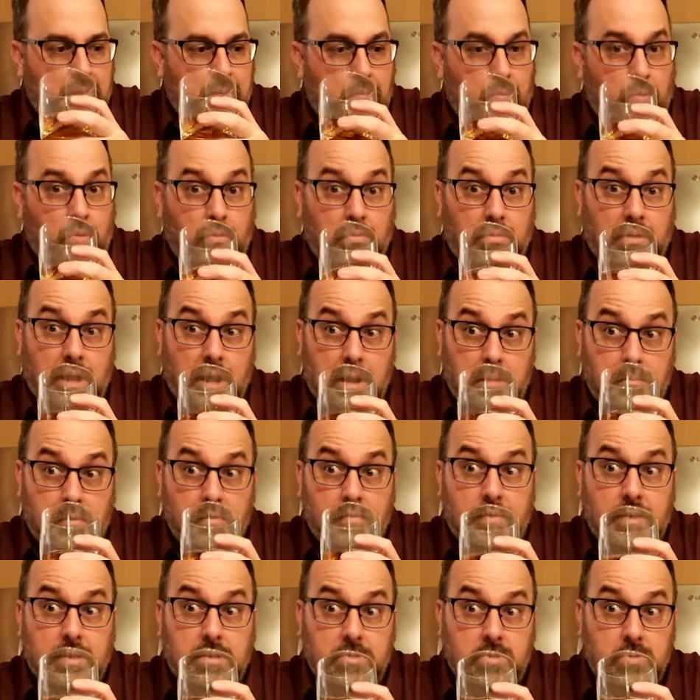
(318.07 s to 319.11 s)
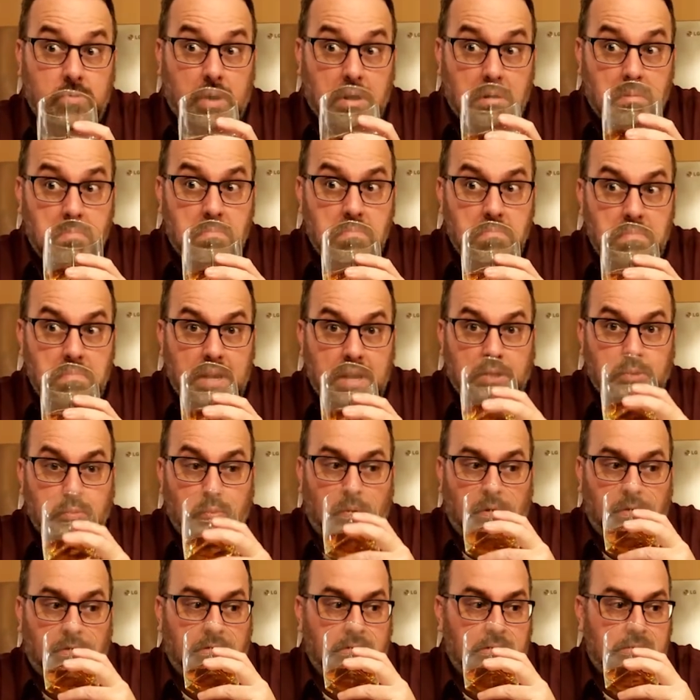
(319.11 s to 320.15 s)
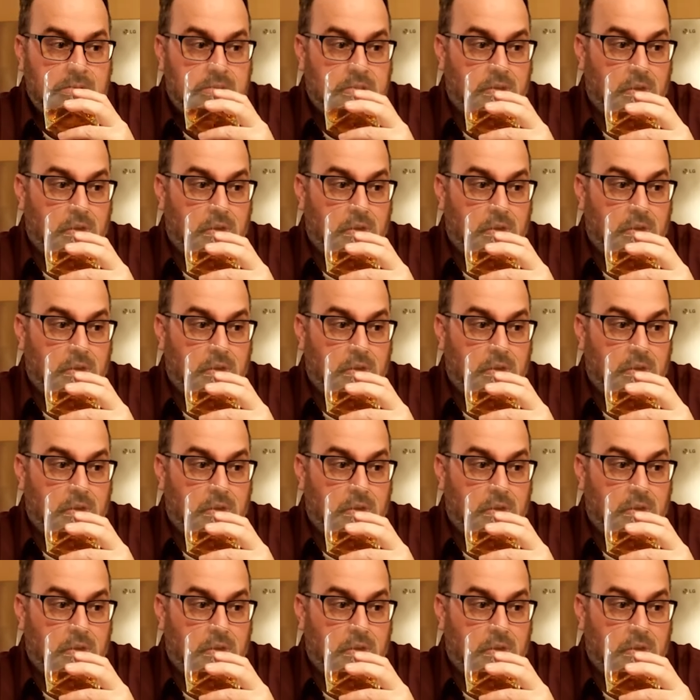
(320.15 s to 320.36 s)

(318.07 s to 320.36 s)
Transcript: and then we'll kind of move into our next one.